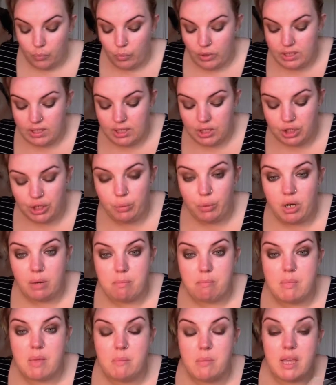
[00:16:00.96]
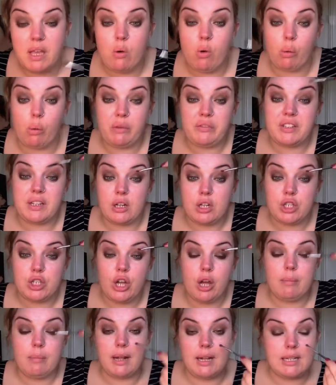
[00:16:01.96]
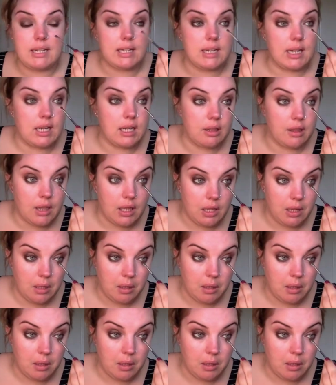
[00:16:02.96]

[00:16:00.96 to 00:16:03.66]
We essentially want to mimic what we've done on top underneath.